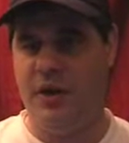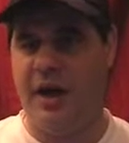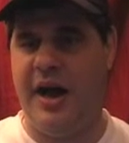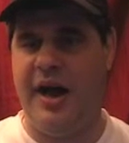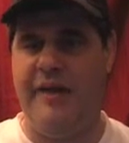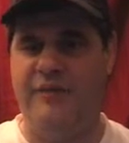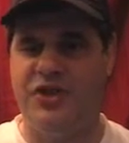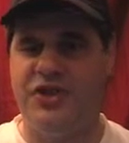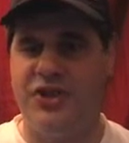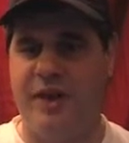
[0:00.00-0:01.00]
I have
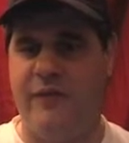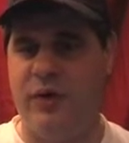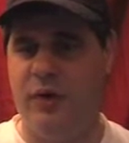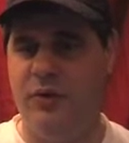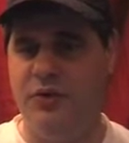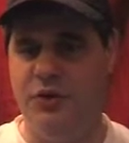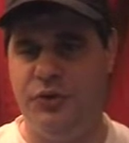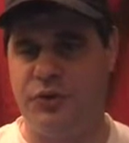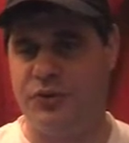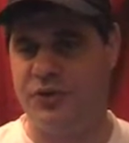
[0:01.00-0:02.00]
several
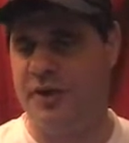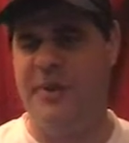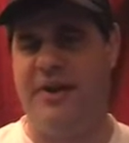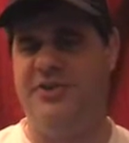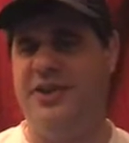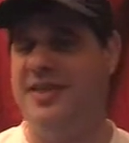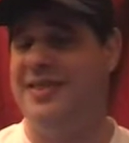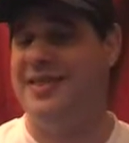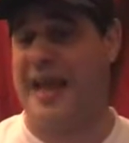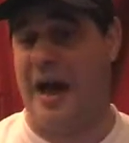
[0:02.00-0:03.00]
users, and I'm not going to say
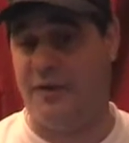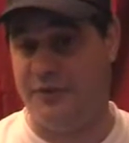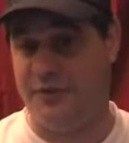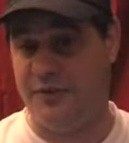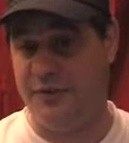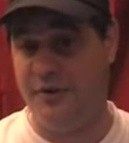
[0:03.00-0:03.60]
thousands,